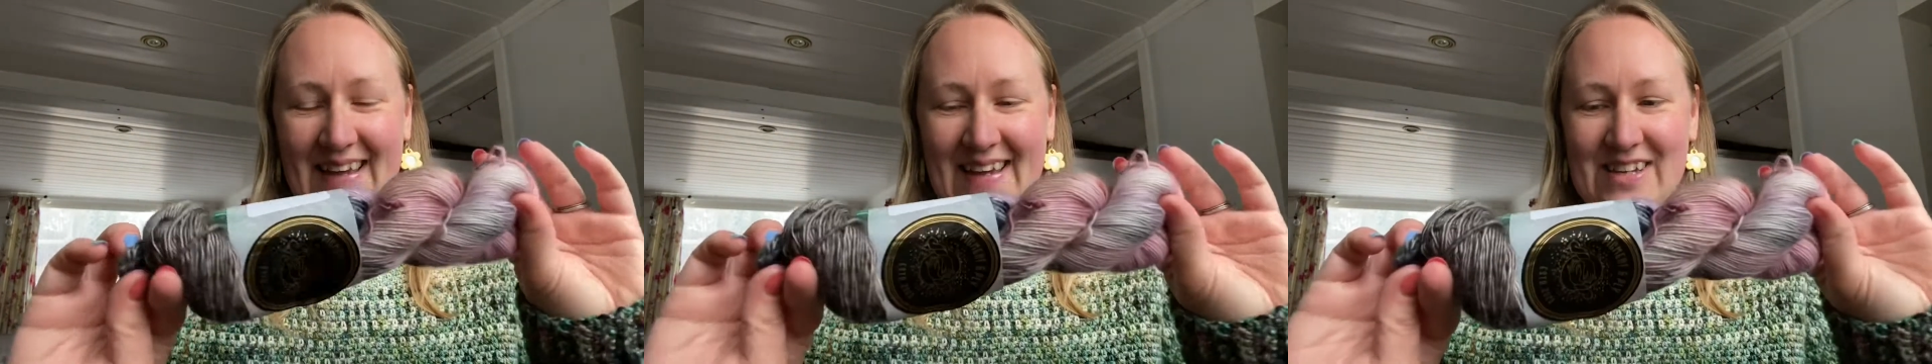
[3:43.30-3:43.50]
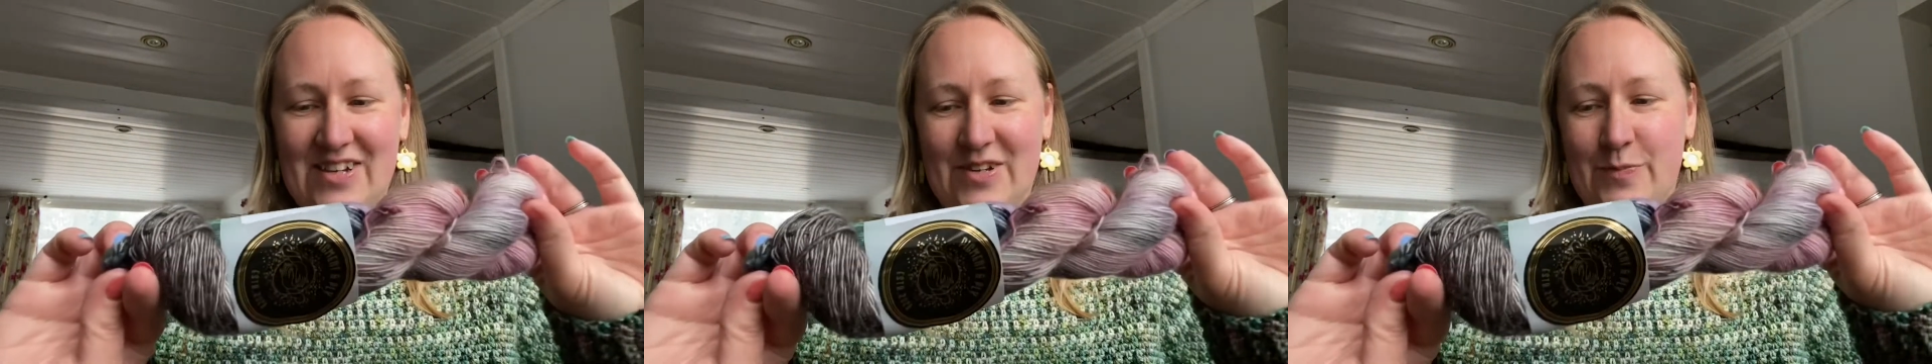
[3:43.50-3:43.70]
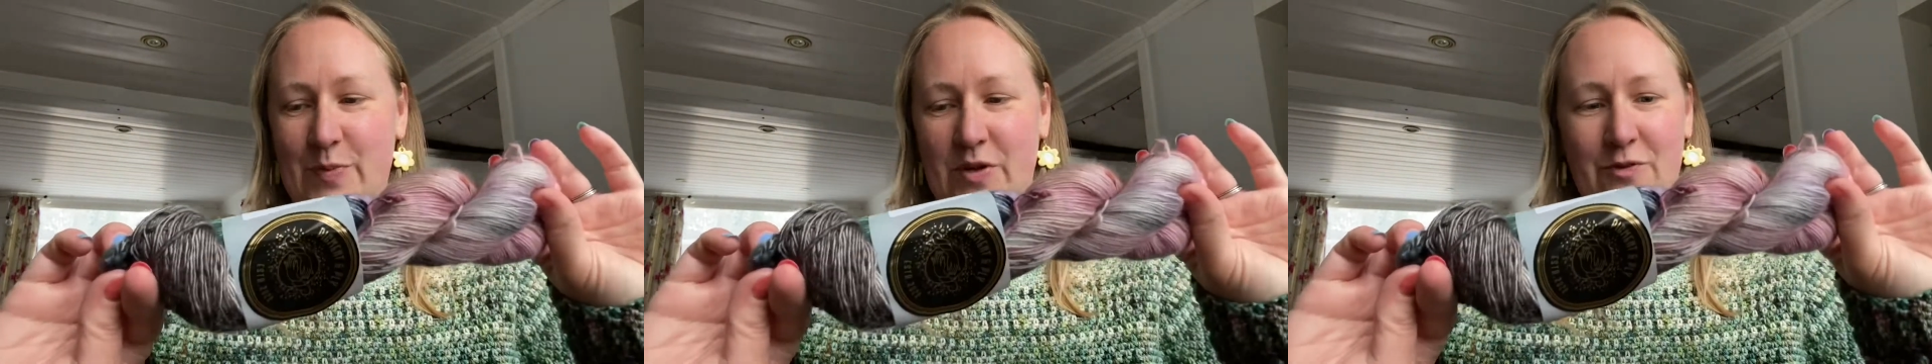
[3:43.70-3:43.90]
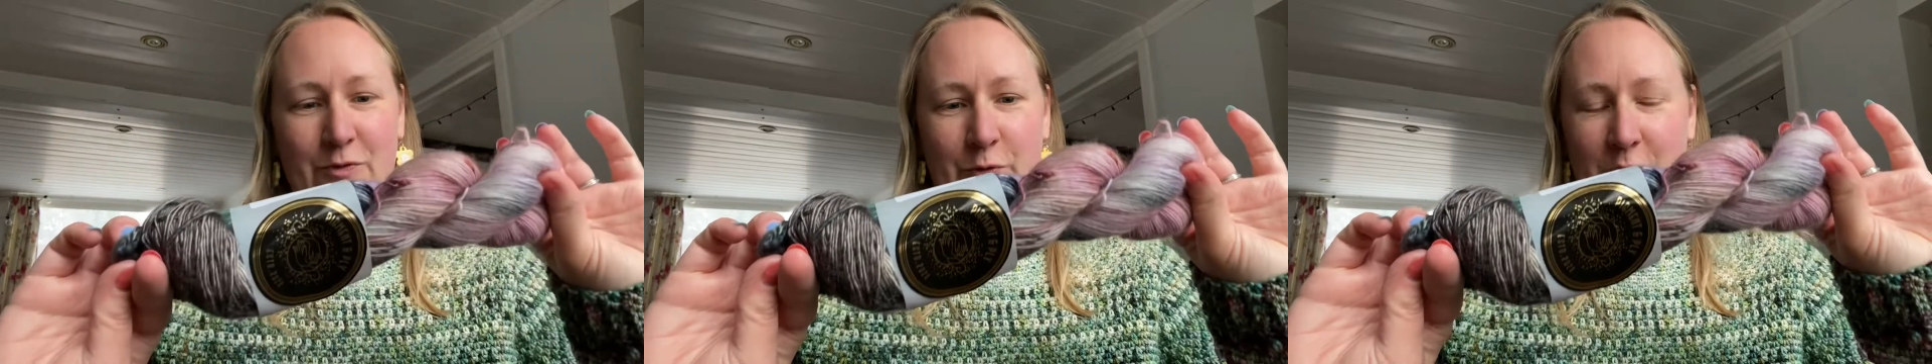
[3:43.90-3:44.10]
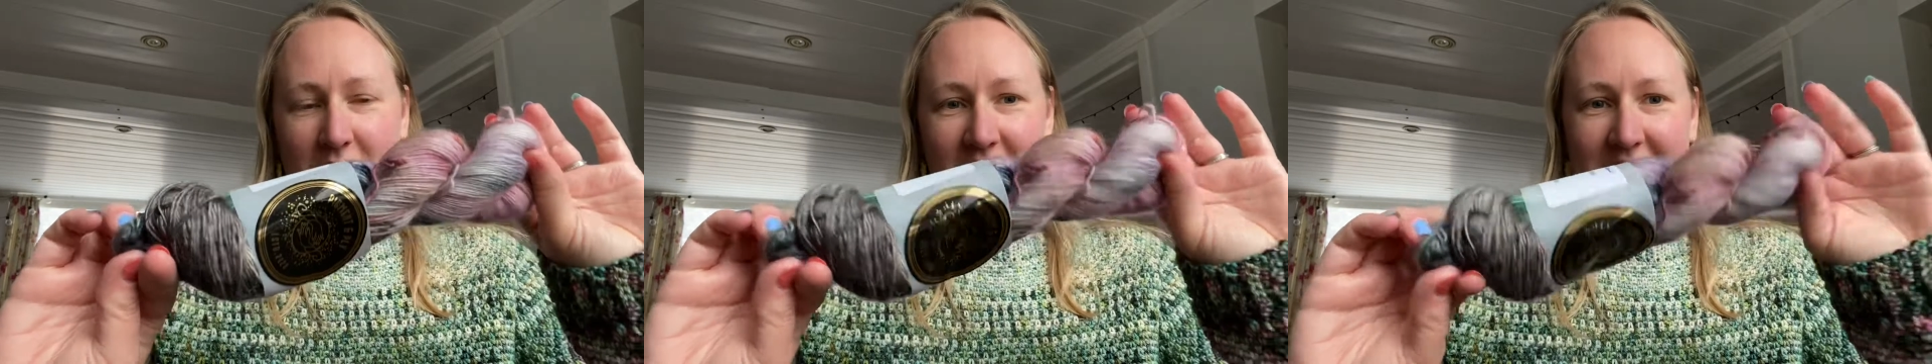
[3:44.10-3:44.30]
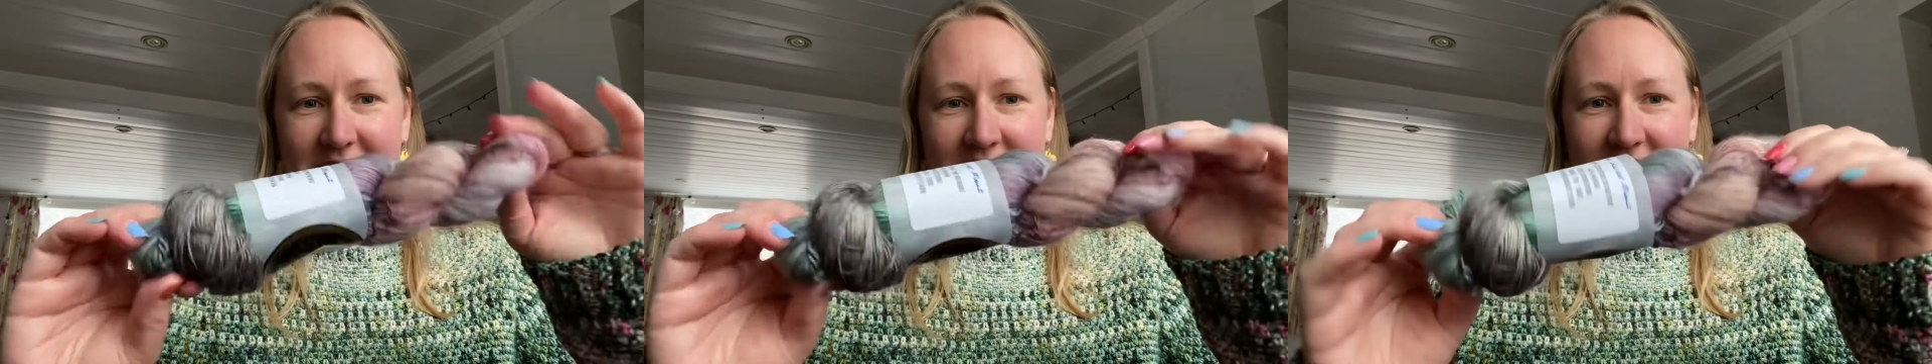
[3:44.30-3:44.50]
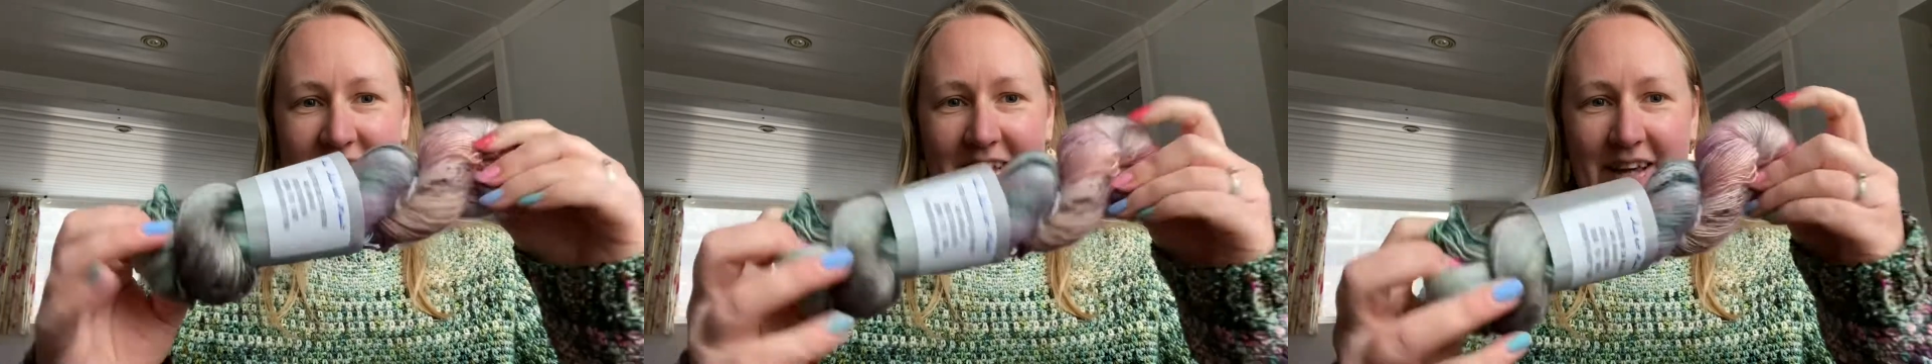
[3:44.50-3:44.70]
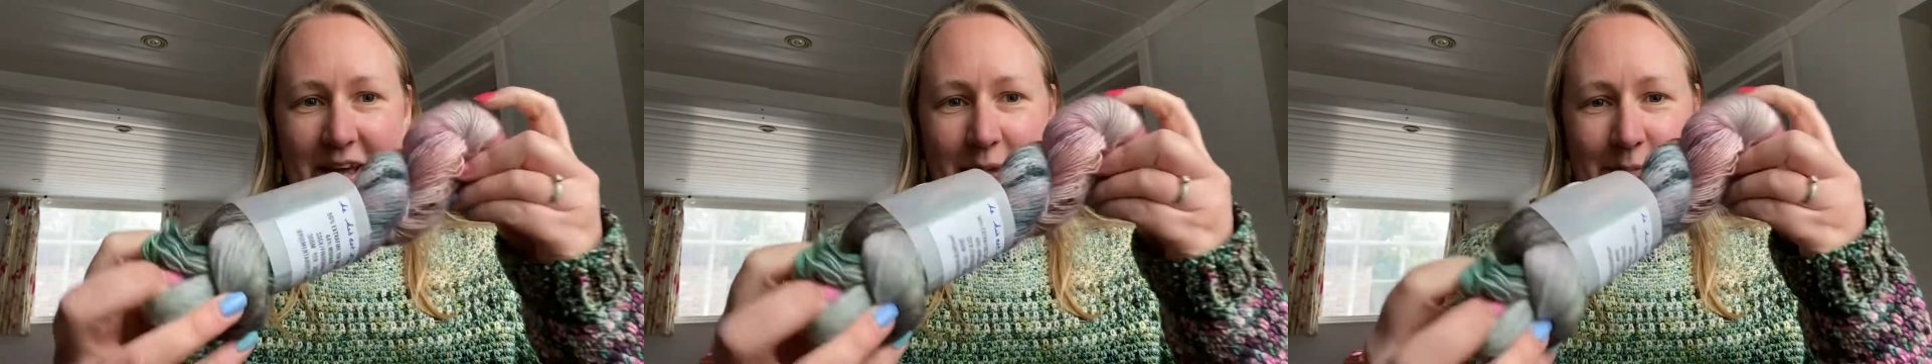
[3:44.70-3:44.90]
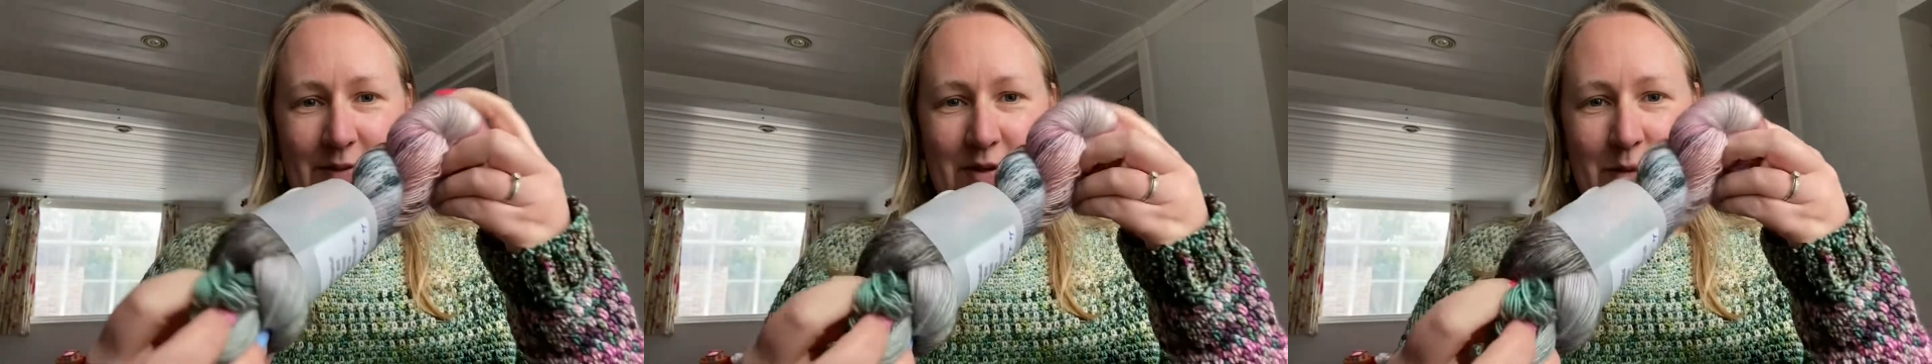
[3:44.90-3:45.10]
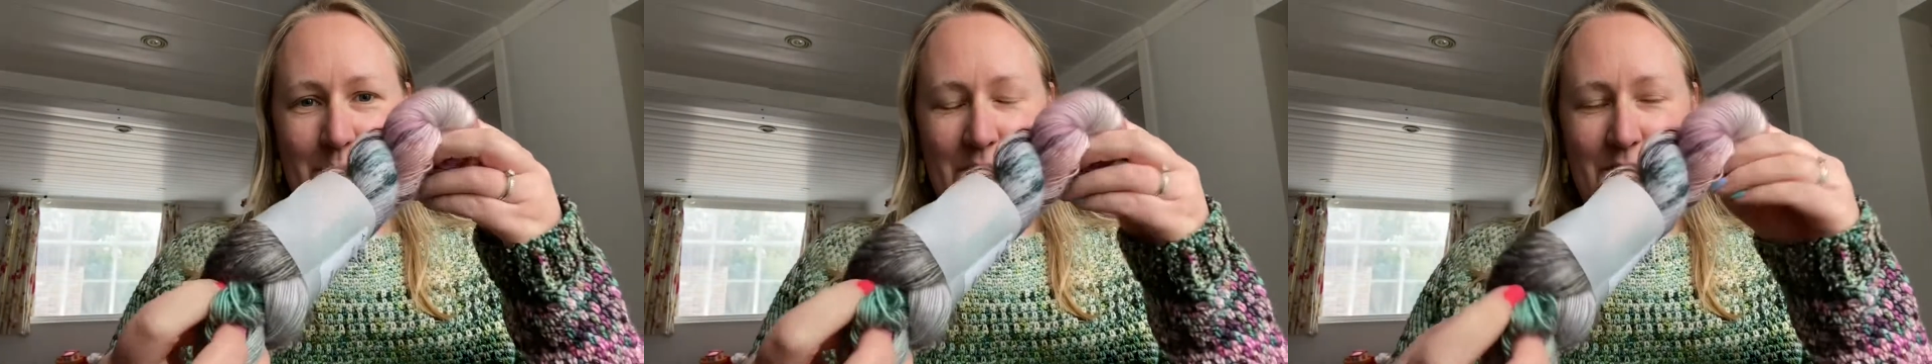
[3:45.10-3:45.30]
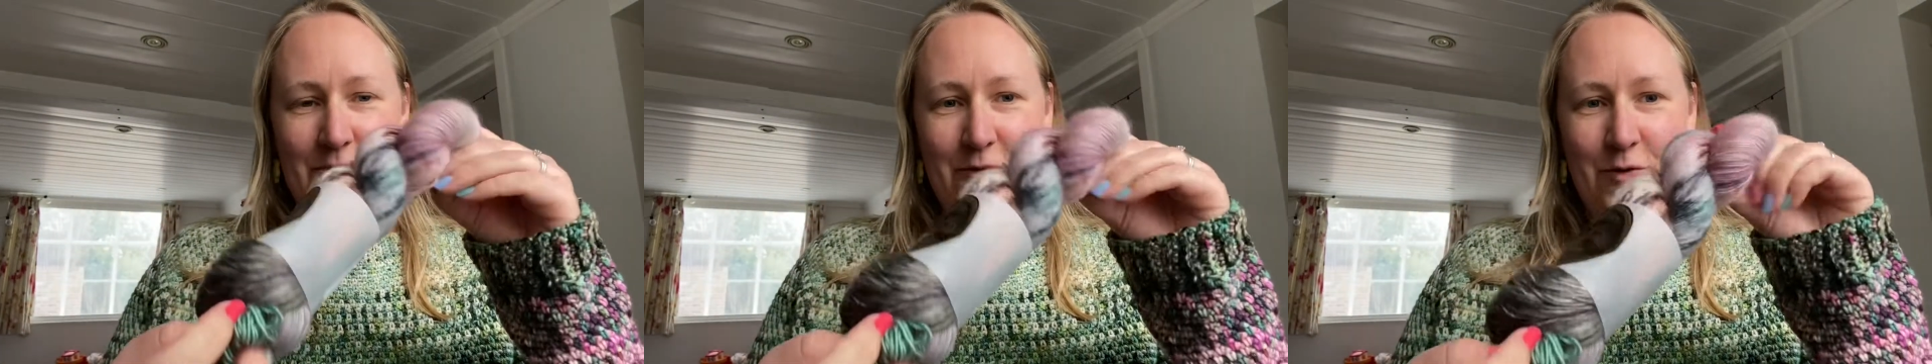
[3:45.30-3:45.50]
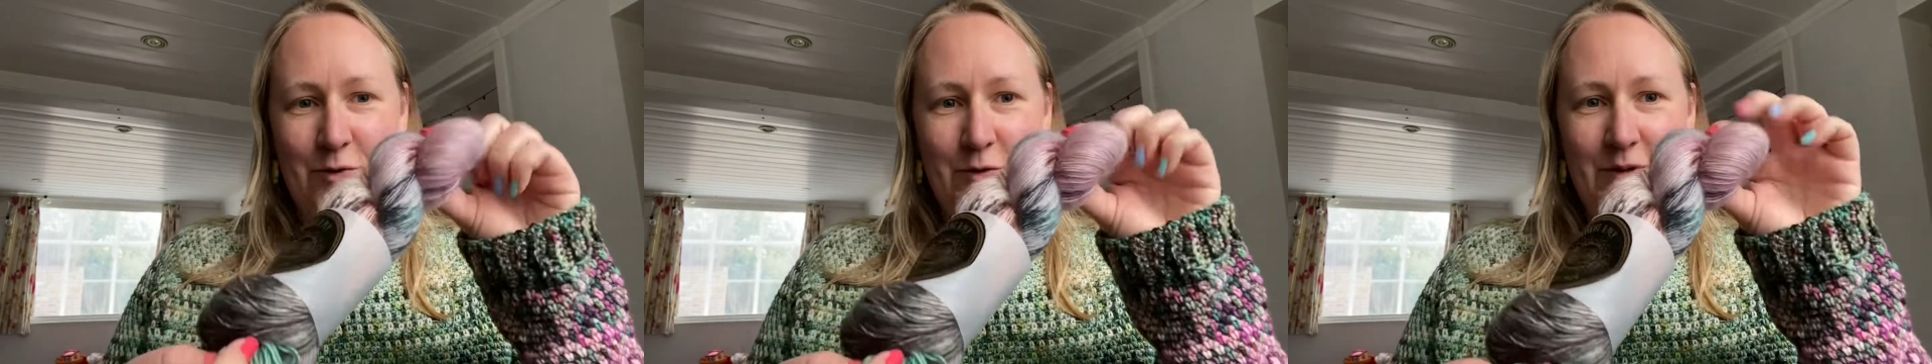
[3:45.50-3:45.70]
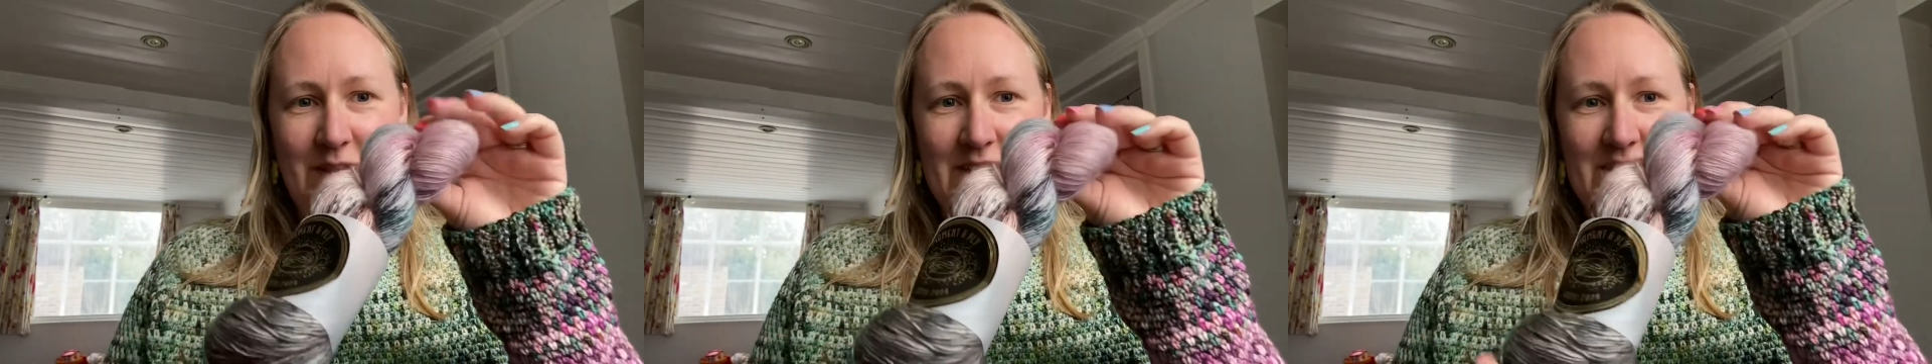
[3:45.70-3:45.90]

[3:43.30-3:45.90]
Just beautiful colours, absolutely beautiful.